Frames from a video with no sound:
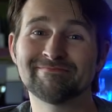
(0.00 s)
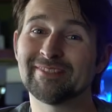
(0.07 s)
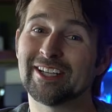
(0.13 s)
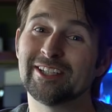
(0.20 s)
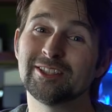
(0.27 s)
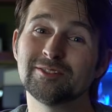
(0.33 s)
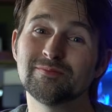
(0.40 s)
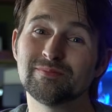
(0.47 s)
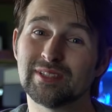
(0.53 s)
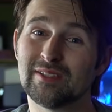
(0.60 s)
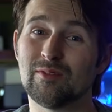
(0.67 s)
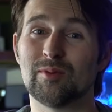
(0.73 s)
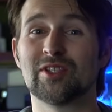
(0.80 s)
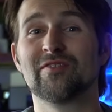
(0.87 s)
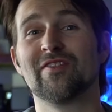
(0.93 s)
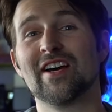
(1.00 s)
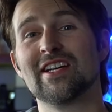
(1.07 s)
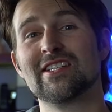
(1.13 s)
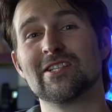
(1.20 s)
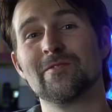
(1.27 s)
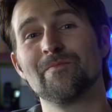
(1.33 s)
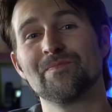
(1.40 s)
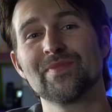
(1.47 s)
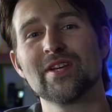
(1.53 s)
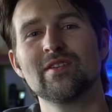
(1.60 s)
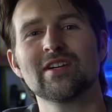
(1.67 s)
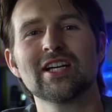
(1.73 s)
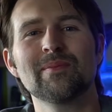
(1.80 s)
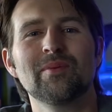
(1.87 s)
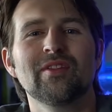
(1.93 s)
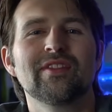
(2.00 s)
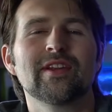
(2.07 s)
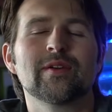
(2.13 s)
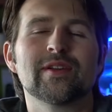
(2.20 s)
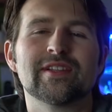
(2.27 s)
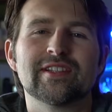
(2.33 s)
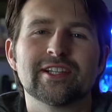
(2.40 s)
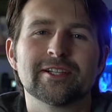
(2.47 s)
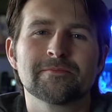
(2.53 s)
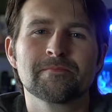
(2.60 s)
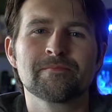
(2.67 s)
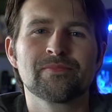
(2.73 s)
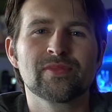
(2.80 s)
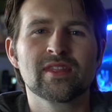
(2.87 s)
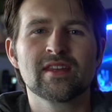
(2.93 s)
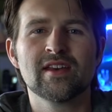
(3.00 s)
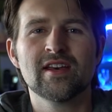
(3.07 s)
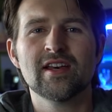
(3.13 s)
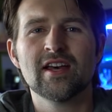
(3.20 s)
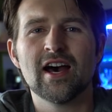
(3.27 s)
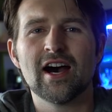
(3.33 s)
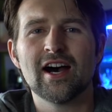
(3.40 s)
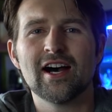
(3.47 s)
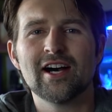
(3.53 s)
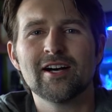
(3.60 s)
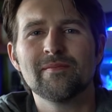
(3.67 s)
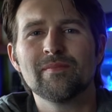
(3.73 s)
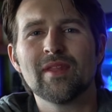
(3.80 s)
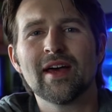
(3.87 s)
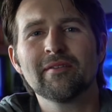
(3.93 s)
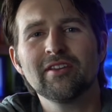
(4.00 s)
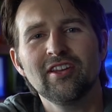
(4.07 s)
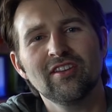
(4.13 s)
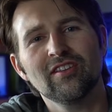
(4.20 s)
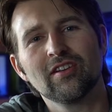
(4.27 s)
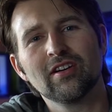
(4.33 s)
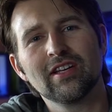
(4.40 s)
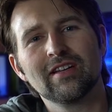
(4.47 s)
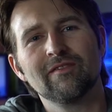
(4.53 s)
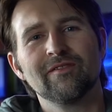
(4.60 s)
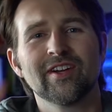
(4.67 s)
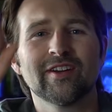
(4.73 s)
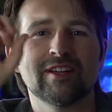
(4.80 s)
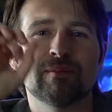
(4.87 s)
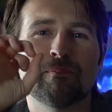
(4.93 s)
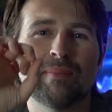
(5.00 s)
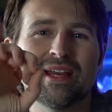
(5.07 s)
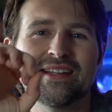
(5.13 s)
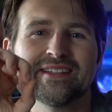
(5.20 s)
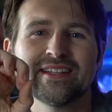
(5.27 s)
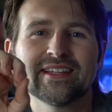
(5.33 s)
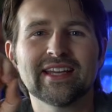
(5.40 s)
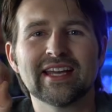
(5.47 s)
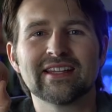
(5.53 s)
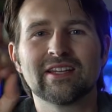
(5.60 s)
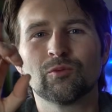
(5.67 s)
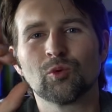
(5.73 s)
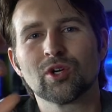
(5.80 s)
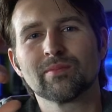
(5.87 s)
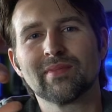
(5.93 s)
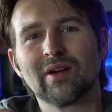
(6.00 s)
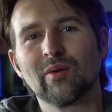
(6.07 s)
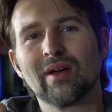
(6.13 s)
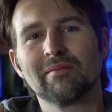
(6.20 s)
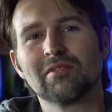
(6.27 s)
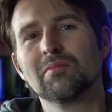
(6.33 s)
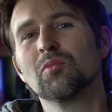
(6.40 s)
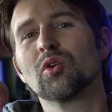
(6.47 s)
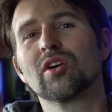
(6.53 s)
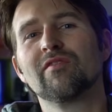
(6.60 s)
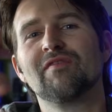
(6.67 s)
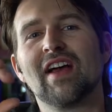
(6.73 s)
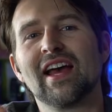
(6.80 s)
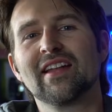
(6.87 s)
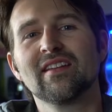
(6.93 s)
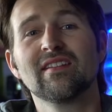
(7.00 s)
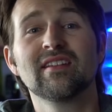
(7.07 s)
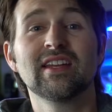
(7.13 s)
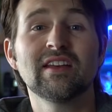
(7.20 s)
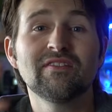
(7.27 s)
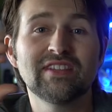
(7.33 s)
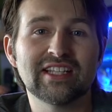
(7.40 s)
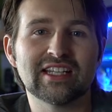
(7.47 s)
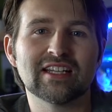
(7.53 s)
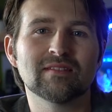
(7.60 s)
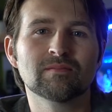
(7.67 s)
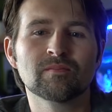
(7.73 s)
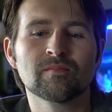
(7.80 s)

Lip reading: I don't know, but I'm about to find out. Now, a couple theories here. I'm gonna start it very basic and then work my way up to more advanced if needed.